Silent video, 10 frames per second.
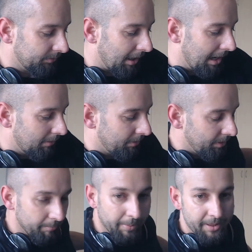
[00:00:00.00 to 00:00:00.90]
I
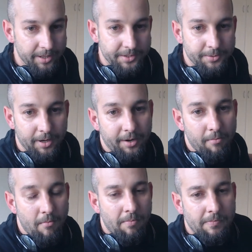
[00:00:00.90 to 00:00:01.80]
wouldn't bin this one.
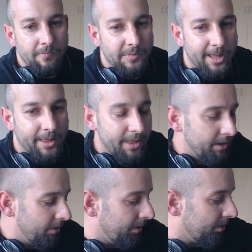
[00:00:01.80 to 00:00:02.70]
I
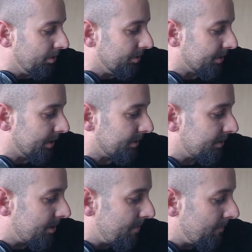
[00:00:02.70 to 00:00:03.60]
think you could use this